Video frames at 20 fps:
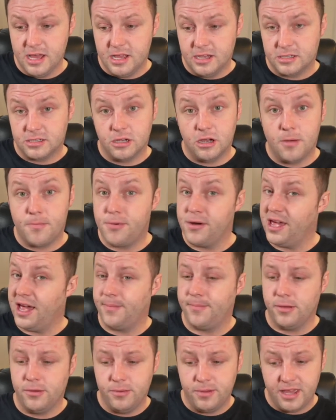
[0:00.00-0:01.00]
So I'm pretty
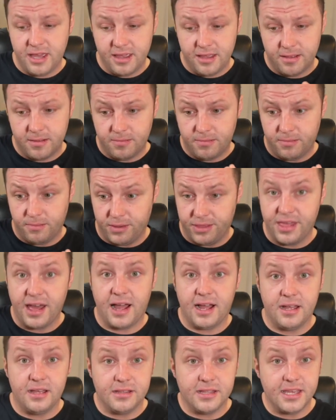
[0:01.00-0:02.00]
happy with
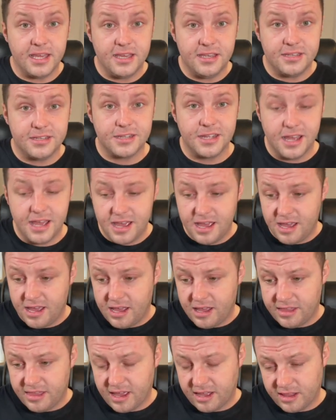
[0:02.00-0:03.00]
that, at least,
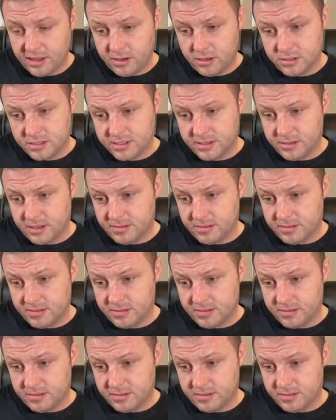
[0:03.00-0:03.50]
that they've got